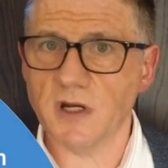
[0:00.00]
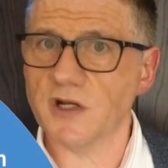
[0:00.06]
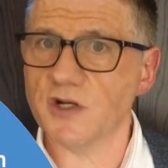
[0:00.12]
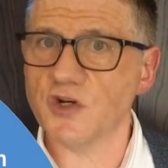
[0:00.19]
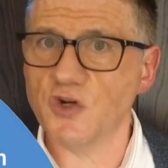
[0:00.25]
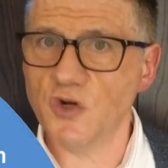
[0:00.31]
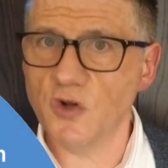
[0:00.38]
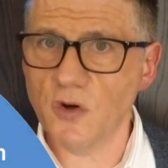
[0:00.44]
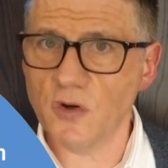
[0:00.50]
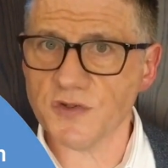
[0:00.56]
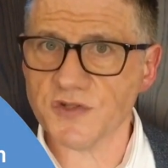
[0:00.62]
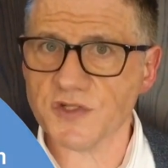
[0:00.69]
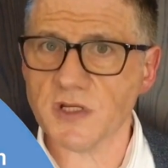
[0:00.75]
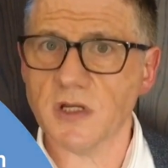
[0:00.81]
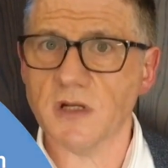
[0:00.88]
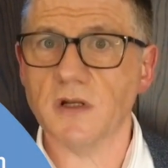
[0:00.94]
are
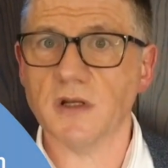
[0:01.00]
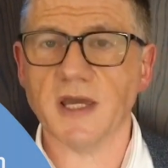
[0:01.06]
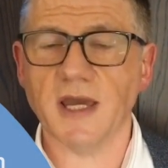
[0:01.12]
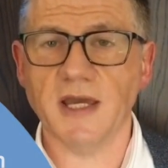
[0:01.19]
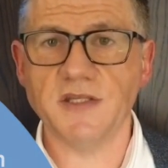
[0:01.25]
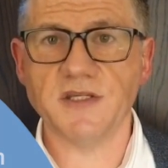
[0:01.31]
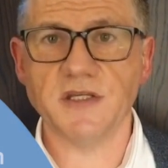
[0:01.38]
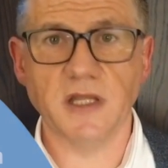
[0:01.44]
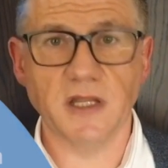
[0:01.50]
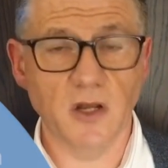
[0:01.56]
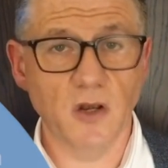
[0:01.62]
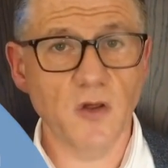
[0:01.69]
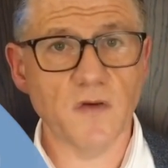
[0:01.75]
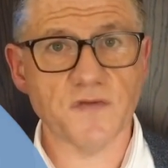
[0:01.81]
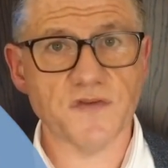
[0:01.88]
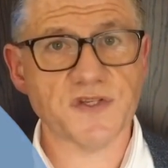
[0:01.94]
not located in
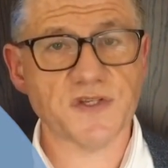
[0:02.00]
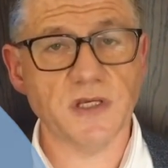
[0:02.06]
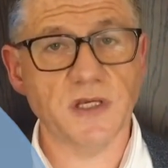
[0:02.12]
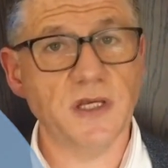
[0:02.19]
lofts,